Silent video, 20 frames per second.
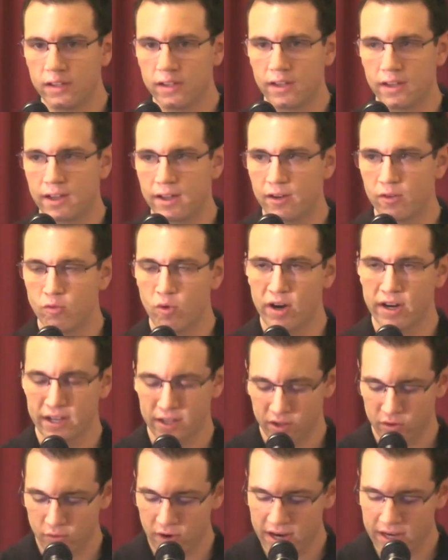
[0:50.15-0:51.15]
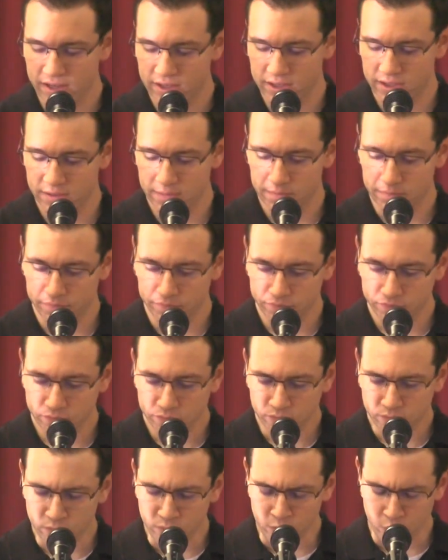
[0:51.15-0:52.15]
the running the race.
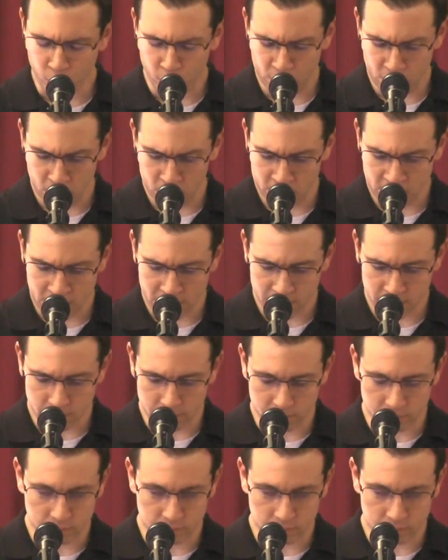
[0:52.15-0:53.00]
We heard that